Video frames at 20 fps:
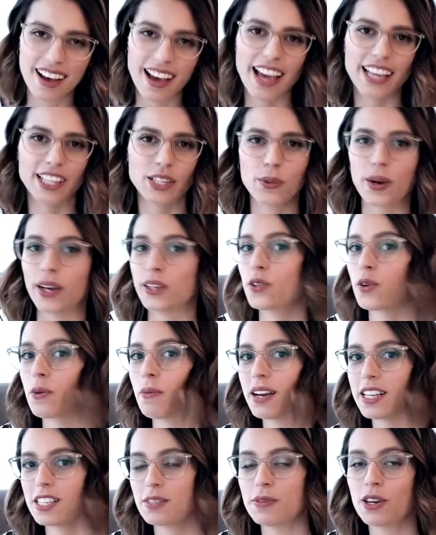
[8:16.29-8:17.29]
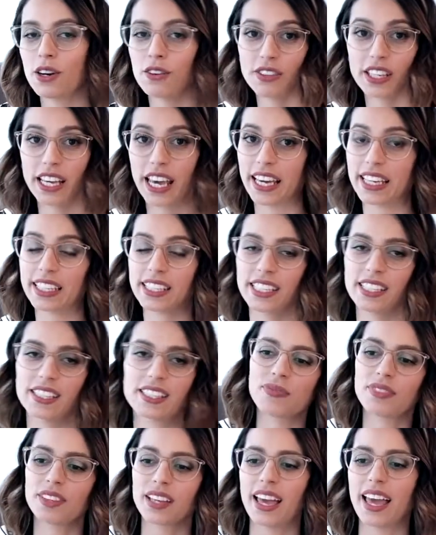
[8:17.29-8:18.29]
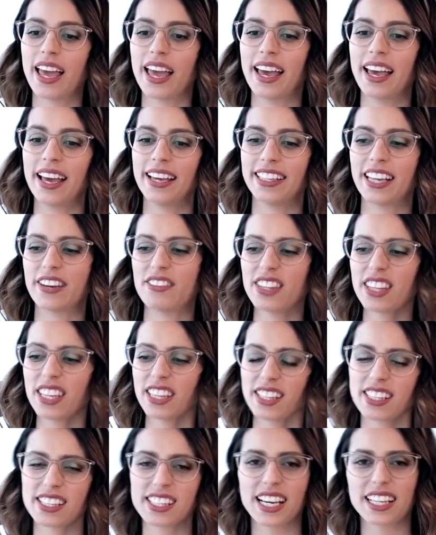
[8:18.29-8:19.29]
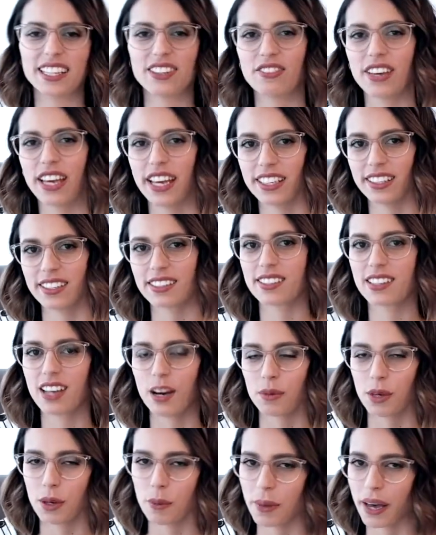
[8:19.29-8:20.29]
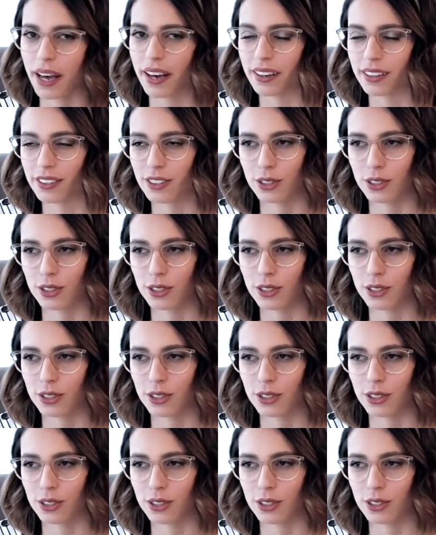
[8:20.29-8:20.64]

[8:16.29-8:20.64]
Anyway, it reminds me of the 80s, and everything that's kind of 80s coming back.